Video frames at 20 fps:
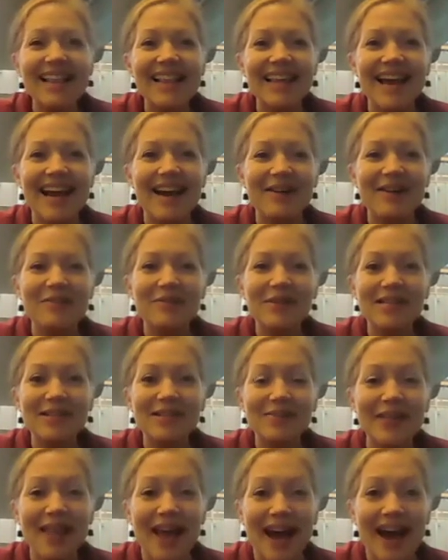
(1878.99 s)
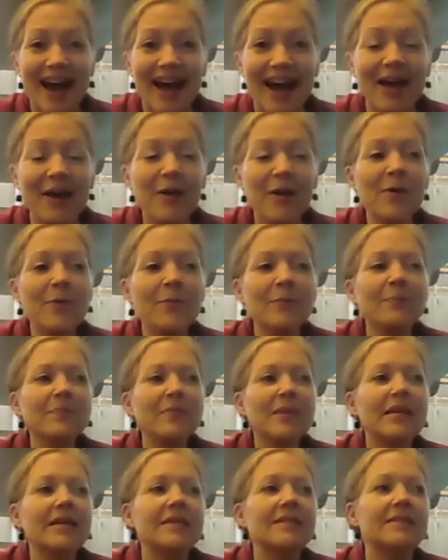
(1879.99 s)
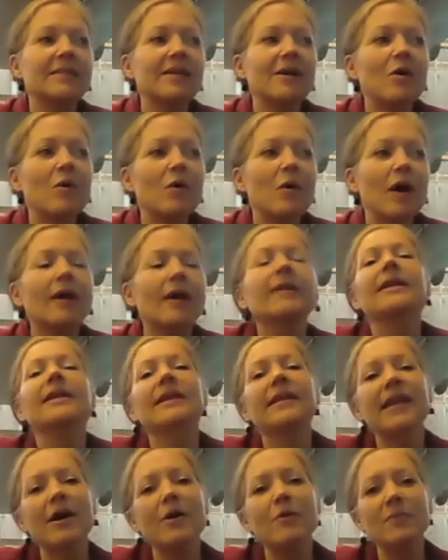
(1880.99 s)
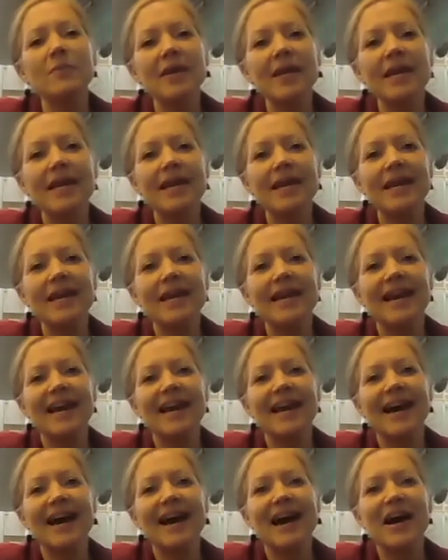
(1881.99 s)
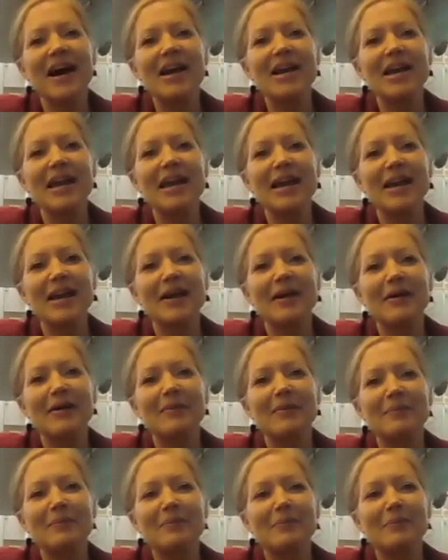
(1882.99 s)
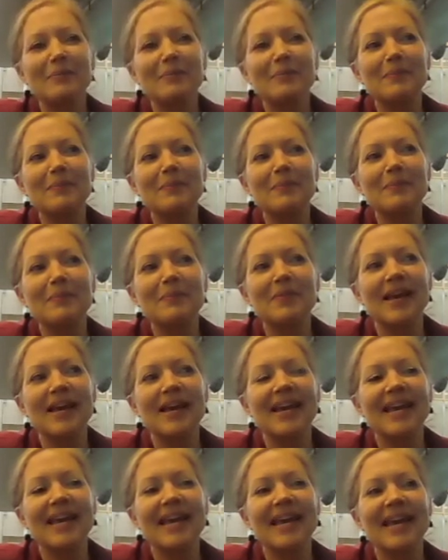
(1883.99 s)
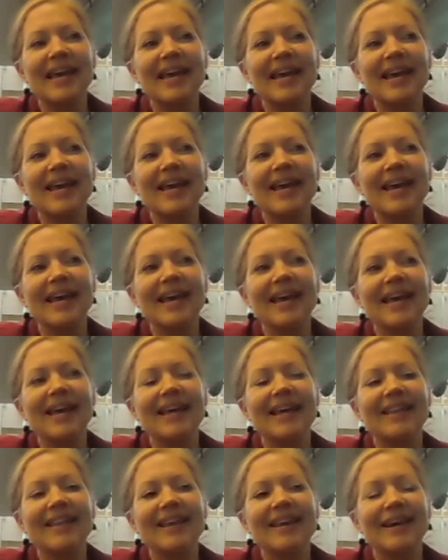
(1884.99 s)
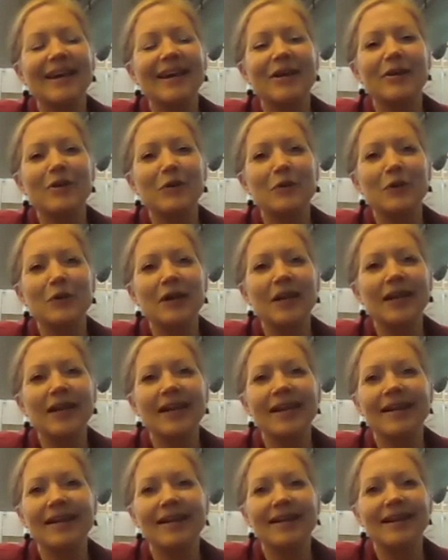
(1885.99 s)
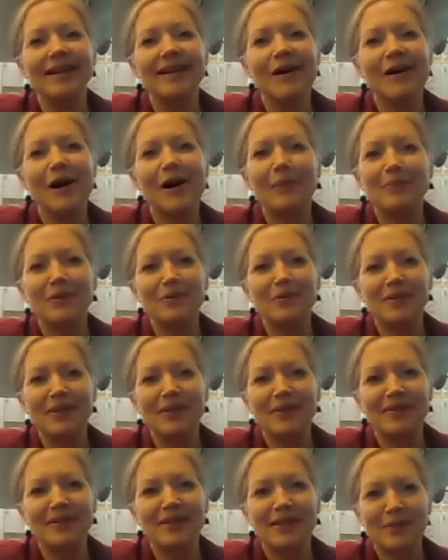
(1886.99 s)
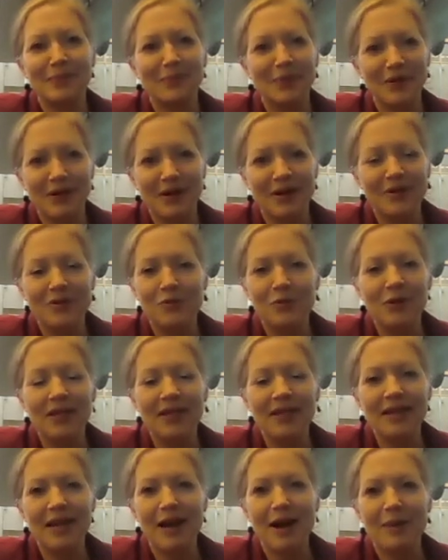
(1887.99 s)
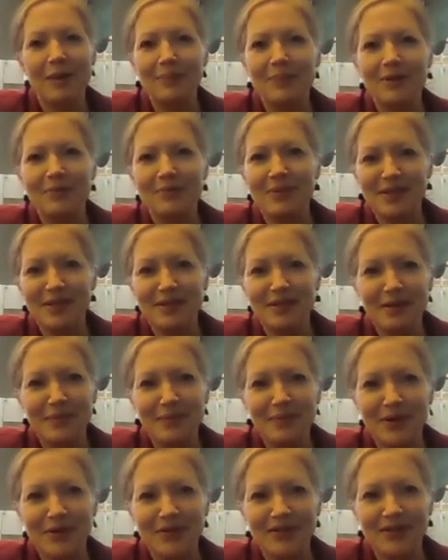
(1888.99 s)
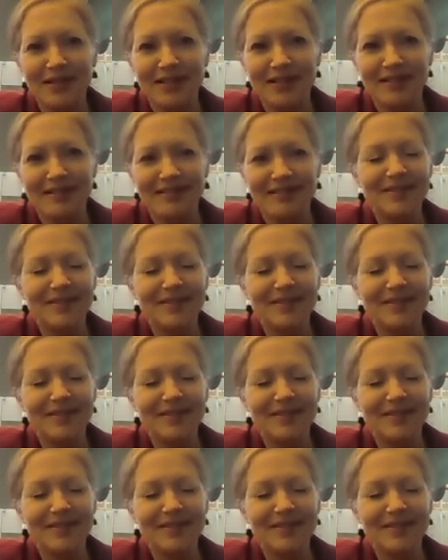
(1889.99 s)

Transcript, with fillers: Like, how do we do that? So now I am like a annoyingly optimistic person.